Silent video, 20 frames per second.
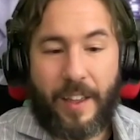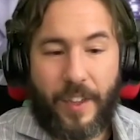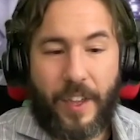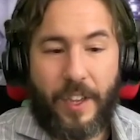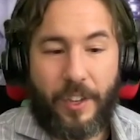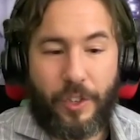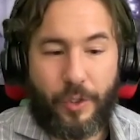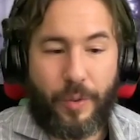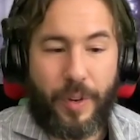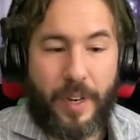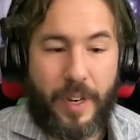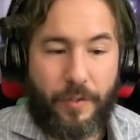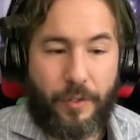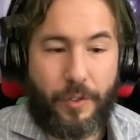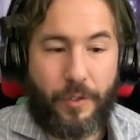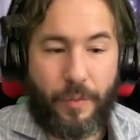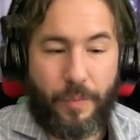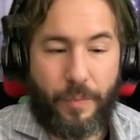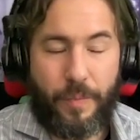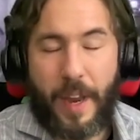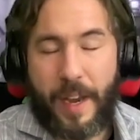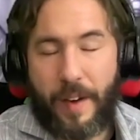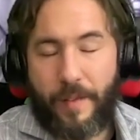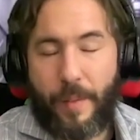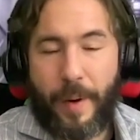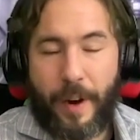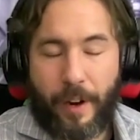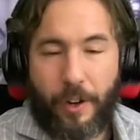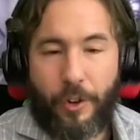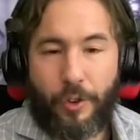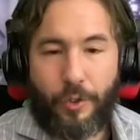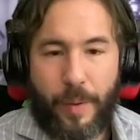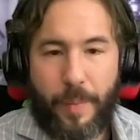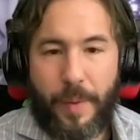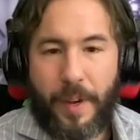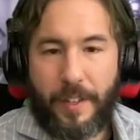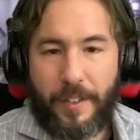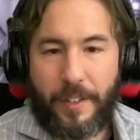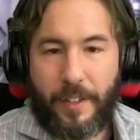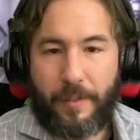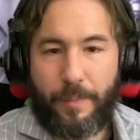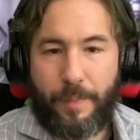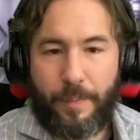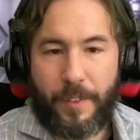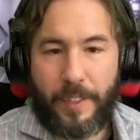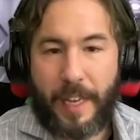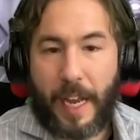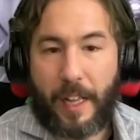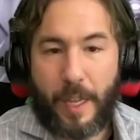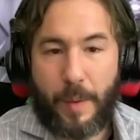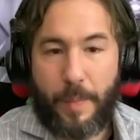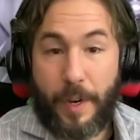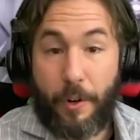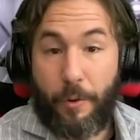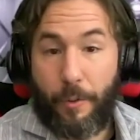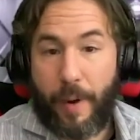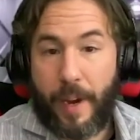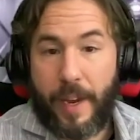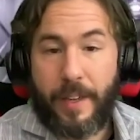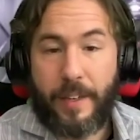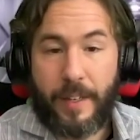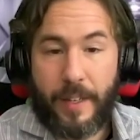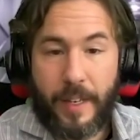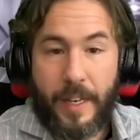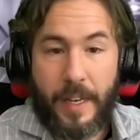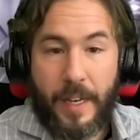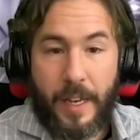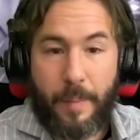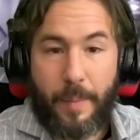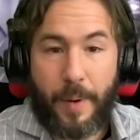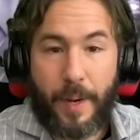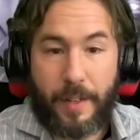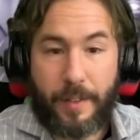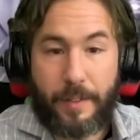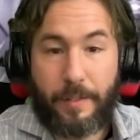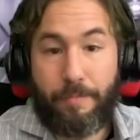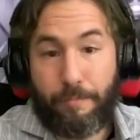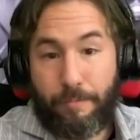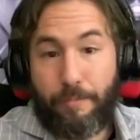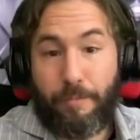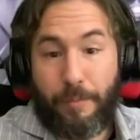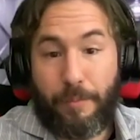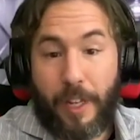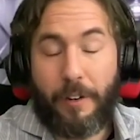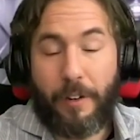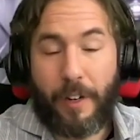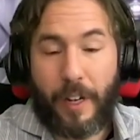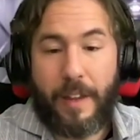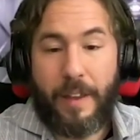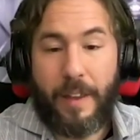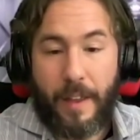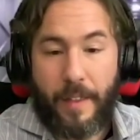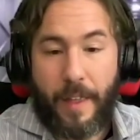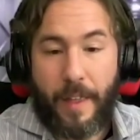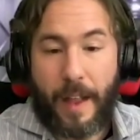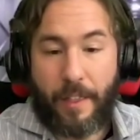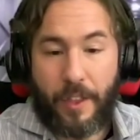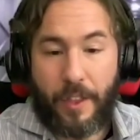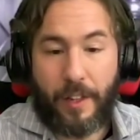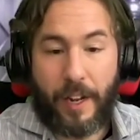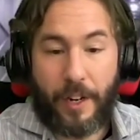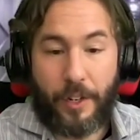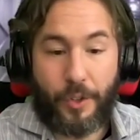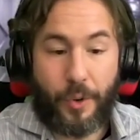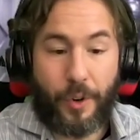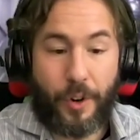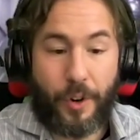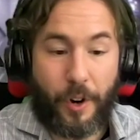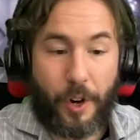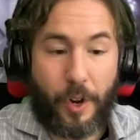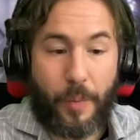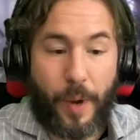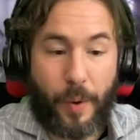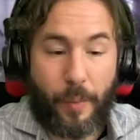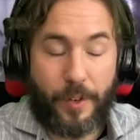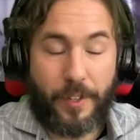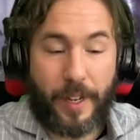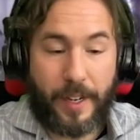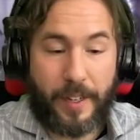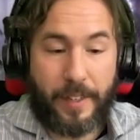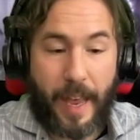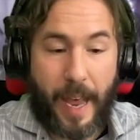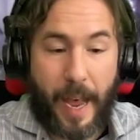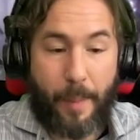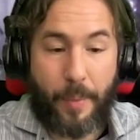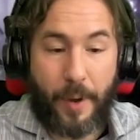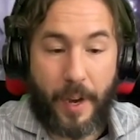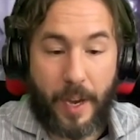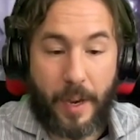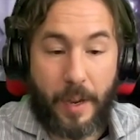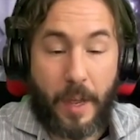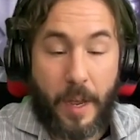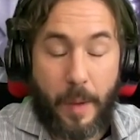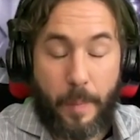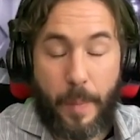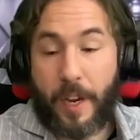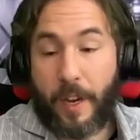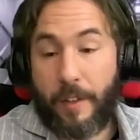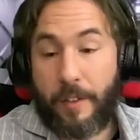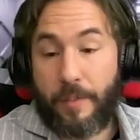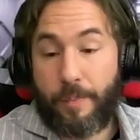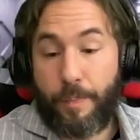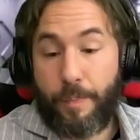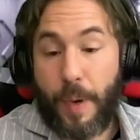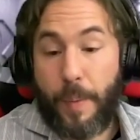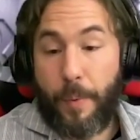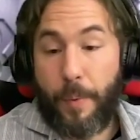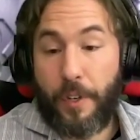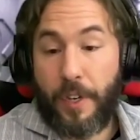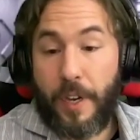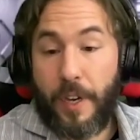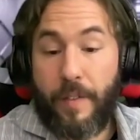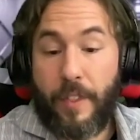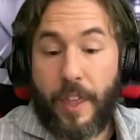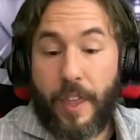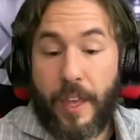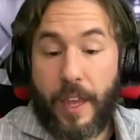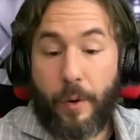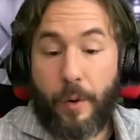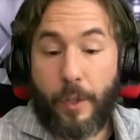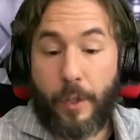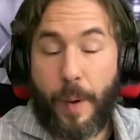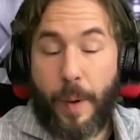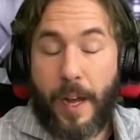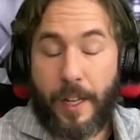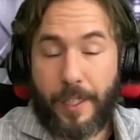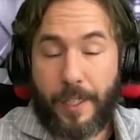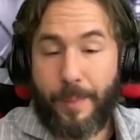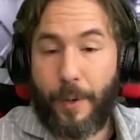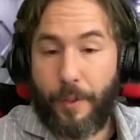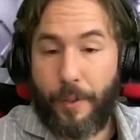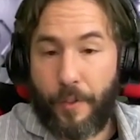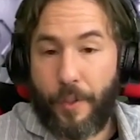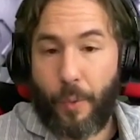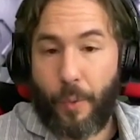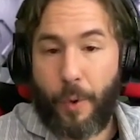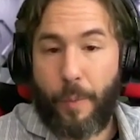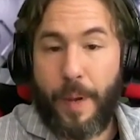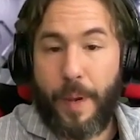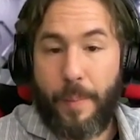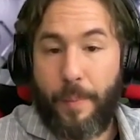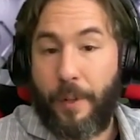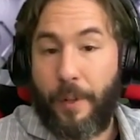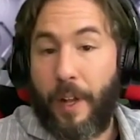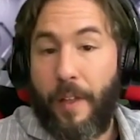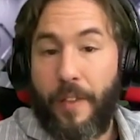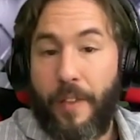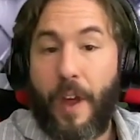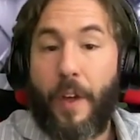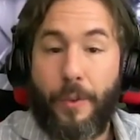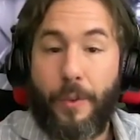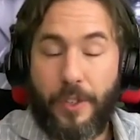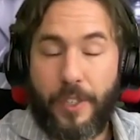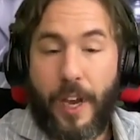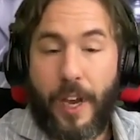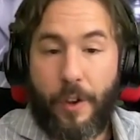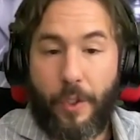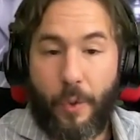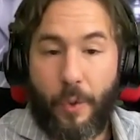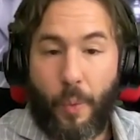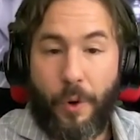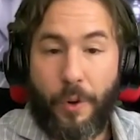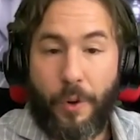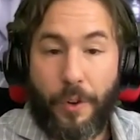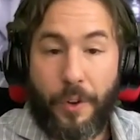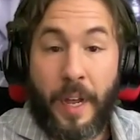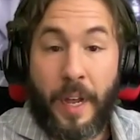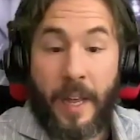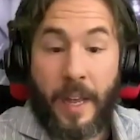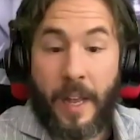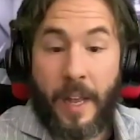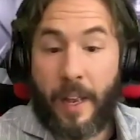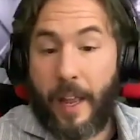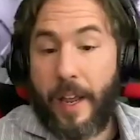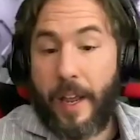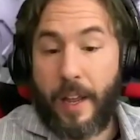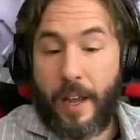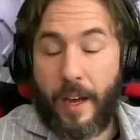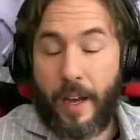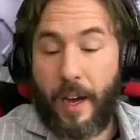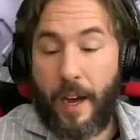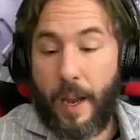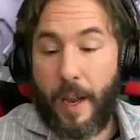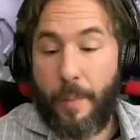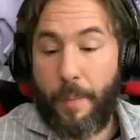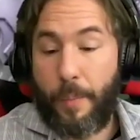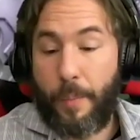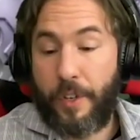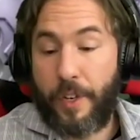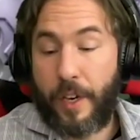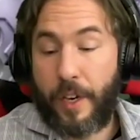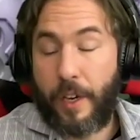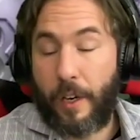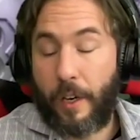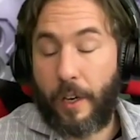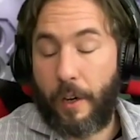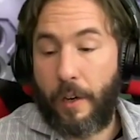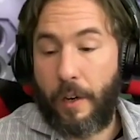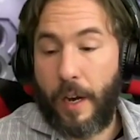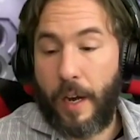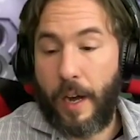history of Native American treatment has exactly been great. But literally that theological argument was happening because people didn't even think it was possible that there were people on the other side of the world. Like in particular,